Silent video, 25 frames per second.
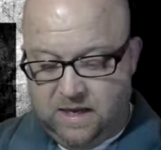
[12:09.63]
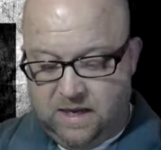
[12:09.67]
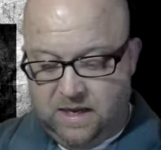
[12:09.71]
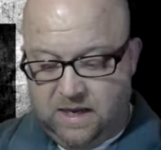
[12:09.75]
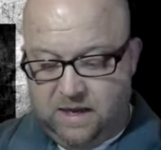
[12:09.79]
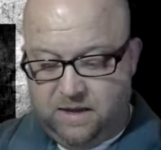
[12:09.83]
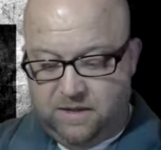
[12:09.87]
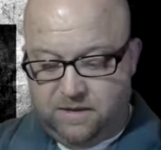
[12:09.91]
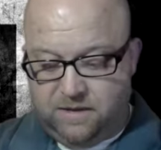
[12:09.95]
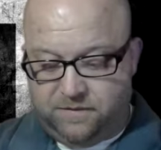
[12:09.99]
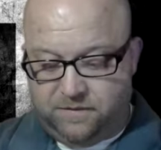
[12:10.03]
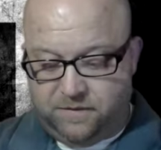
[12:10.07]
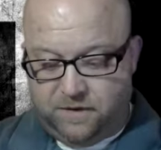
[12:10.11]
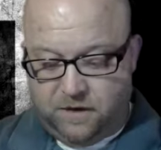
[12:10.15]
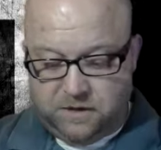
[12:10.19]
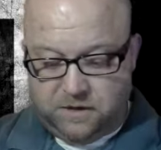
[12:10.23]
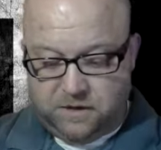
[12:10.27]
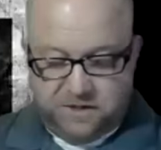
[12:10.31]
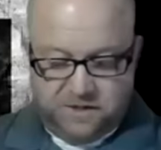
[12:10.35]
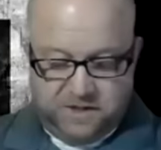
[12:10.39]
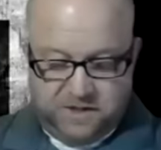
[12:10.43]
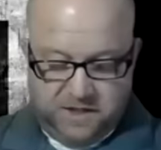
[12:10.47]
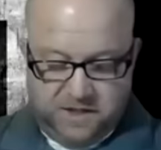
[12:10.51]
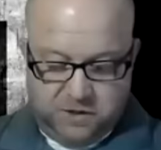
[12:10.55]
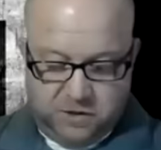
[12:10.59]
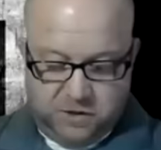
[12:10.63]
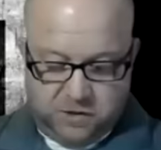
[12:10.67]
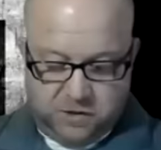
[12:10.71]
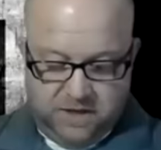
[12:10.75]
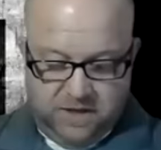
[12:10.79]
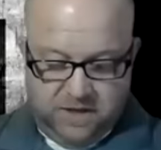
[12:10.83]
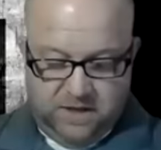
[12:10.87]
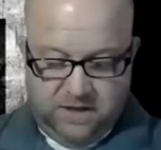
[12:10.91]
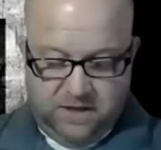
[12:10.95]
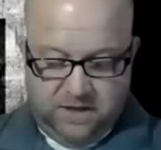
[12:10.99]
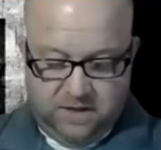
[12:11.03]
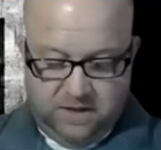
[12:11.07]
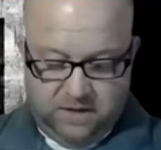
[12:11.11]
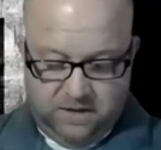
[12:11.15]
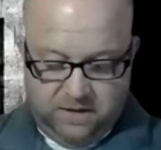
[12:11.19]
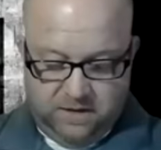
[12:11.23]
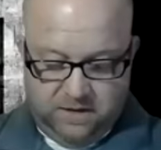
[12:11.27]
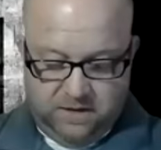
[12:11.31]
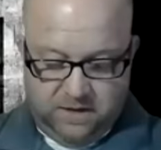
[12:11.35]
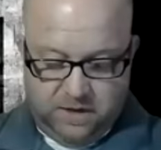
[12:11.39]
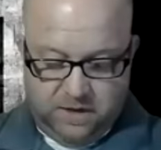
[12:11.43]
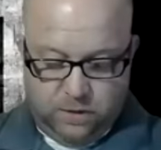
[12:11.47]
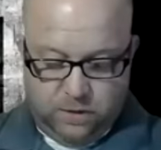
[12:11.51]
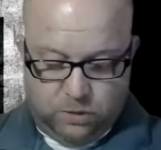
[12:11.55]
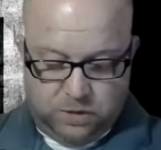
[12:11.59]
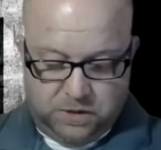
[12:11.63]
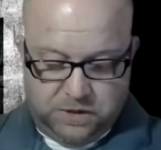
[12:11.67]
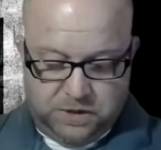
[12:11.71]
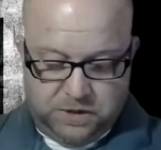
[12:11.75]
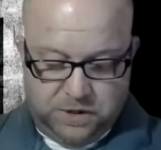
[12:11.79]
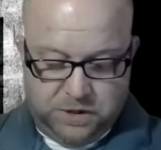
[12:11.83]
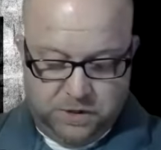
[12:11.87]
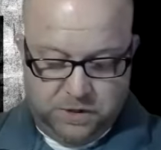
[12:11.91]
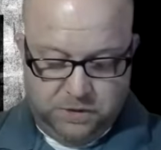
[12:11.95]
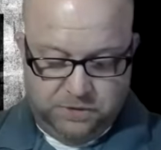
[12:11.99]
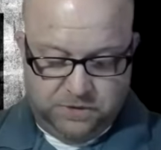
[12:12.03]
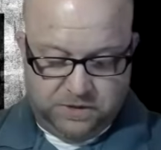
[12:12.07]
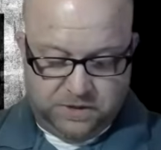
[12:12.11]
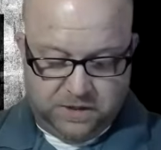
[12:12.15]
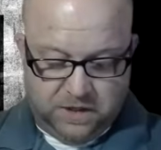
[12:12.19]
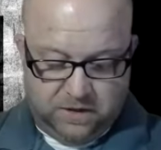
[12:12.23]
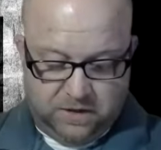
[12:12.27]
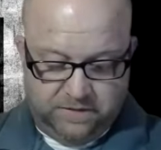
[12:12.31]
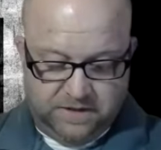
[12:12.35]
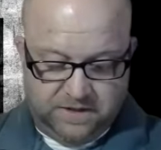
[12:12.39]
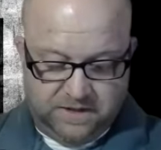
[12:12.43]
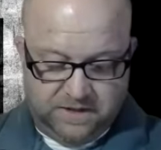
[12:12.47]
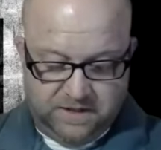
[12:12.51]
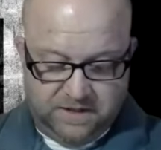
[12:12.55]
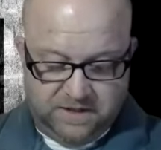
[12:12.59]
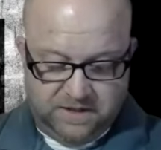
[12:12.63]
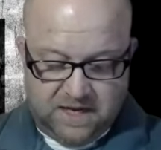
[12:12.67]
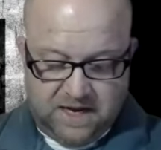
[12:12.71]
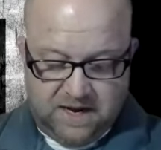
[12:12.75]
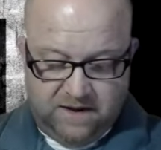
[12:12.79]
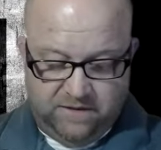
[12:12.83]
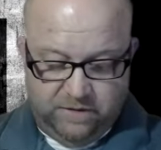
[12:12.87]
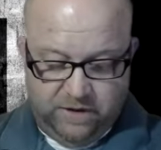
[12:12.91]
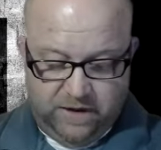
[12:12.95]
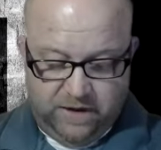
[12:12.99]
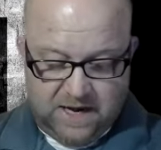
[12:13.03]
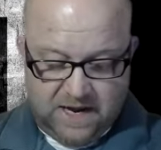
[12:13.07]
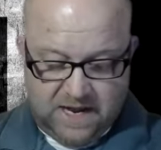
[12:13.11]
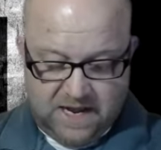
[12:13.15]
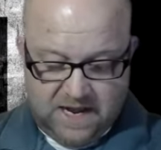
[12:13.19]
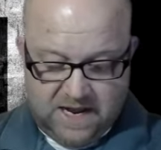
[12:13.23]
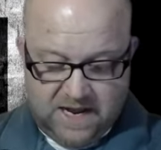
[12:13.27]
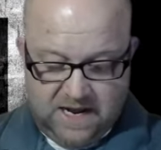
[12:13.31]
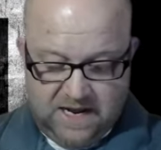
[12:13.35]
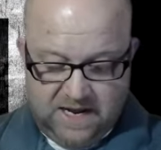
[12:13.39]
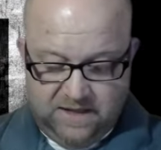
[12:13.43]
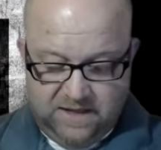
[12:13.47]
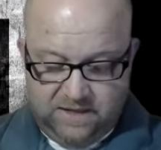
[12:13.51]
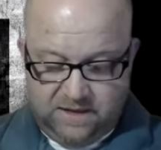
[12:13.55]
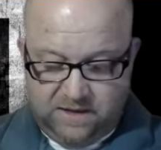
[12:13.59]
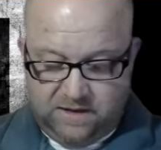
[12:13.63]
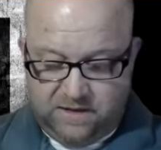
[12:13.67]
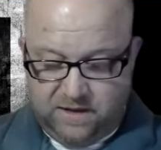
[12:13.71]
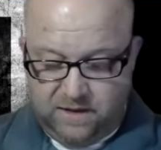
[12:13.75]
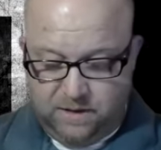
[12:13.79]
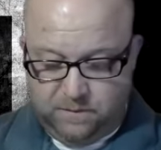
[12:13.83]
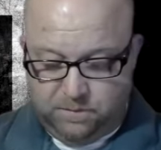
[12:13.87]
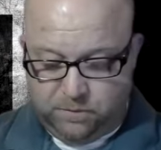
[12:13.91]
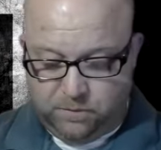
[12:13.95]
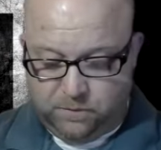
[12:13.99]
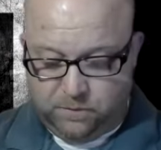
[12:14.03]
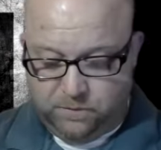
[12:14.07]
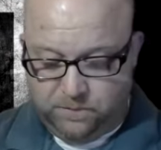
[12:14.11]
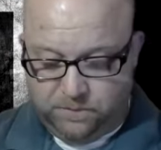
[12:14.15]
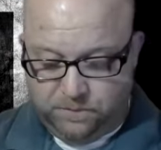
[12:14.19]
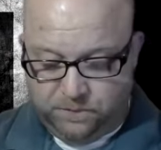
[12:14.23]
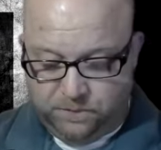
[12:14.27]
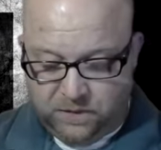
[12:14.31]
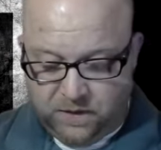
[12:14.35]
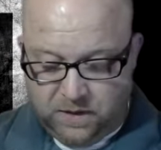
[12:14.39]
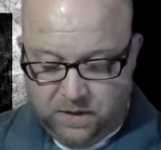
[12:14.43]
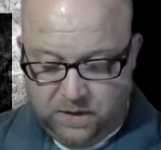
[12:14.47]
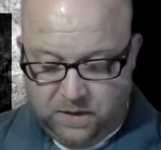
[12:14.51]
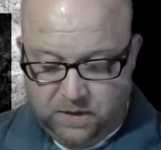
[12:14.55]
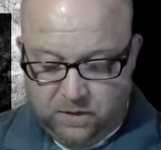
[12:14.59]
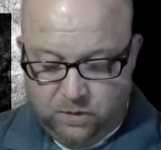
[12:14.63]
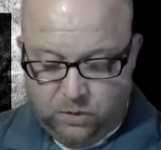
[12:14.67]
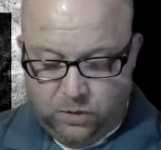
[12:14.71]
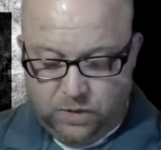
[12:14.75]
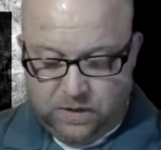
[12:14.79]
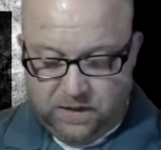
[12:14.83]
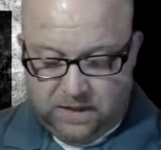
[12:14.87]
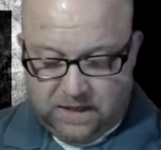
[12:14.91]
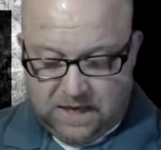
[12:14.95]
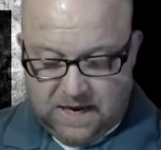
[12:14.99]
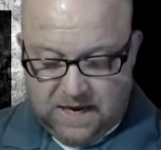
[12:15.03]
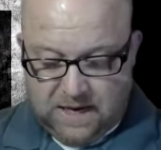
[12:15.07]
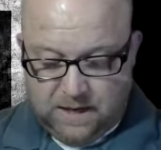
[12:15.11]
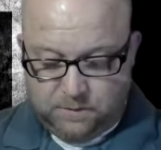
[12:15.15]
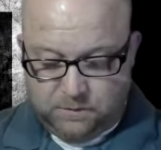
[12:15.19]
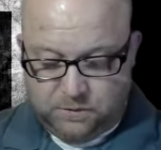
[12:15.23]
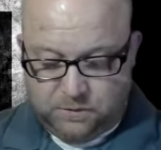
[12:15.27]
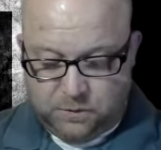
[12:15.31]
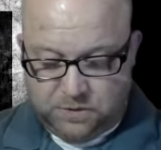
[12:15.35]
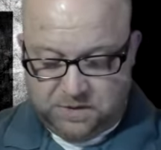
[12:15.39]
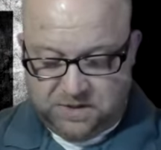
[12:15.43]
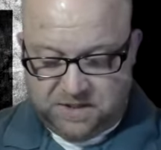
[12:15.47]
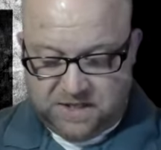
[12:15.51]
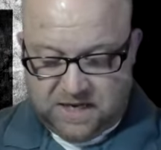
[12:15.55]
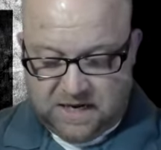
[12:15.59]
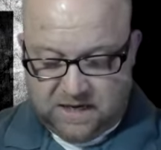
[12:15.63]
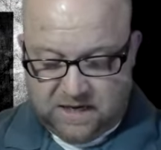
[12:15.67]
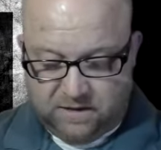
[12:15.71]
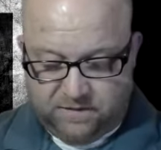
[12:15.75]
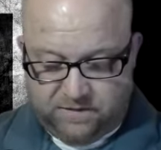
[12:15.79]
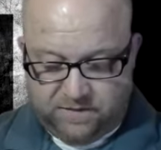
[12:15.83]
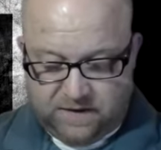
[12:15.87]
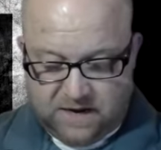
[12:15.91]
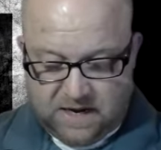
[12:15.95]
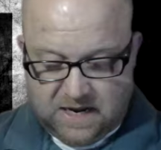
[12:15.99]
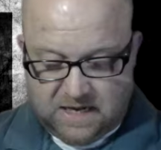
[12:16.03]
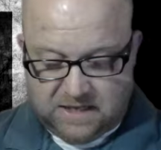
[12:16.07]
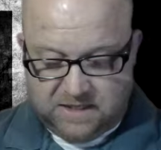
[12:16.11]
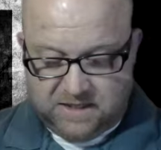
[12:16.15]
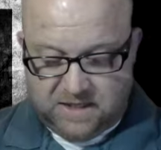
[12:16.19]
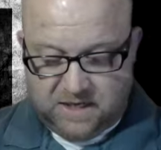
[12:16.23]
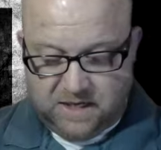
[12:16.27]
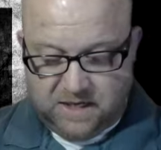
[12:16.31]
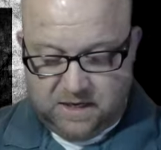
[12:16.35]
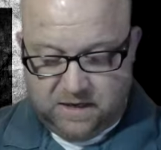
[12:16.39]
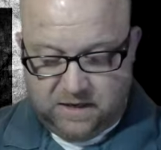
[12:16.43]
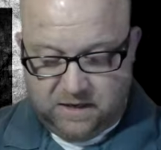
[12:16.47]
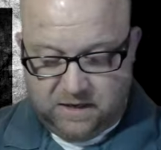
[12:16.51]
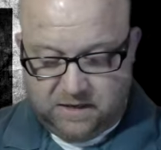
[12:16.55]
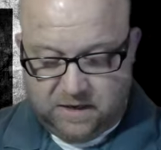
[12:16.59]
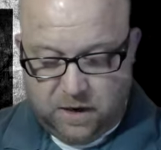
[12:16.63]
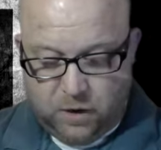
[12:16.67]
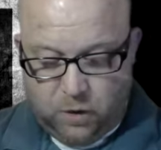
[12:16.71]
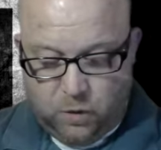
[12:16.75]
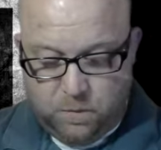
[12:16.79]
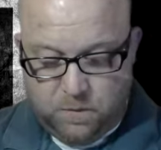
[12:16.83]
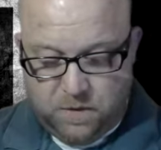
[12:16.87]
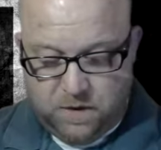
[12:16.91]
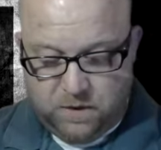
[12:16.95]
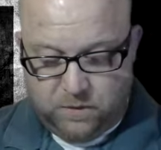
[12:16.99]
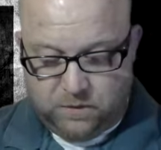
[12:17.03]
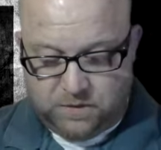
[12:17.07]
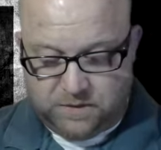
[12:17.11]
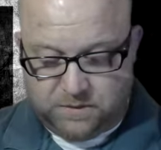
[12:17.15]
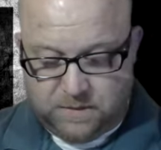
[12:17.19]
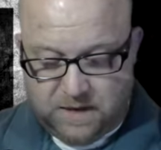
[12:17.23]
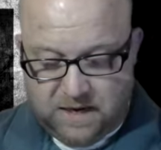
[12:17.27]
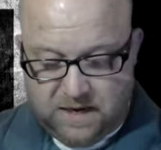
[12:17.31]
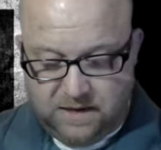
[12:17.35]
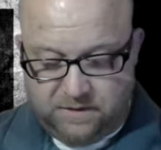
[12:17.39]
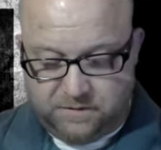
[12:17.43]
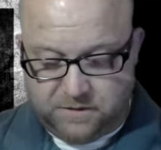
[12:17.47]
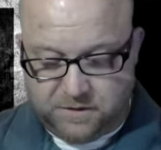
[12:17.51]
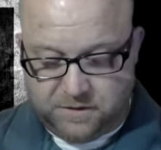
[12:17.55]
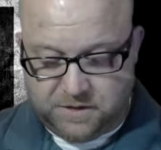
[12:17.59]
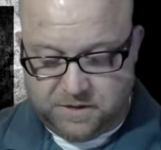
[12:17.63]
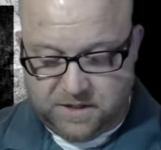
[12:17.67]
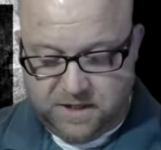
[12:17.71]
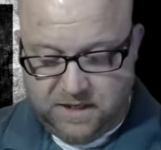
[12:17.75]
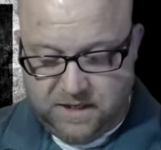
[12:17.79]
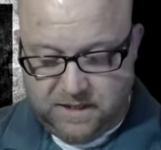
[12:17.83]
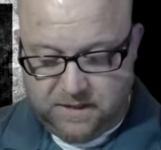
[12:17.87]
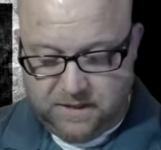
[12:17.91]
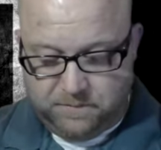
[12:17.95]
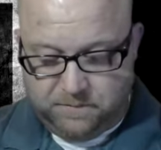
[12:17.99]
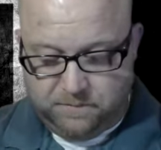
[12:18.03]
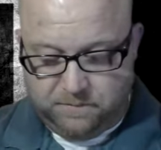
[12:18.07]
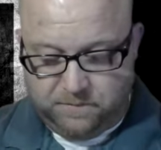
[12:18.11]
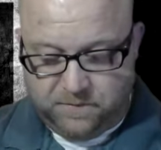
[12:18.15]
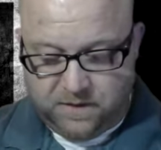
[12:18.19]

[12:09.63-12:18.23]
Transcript: In the first century, there were two services every day in the temple when lambs were sacrificed and an atonement was made for sin.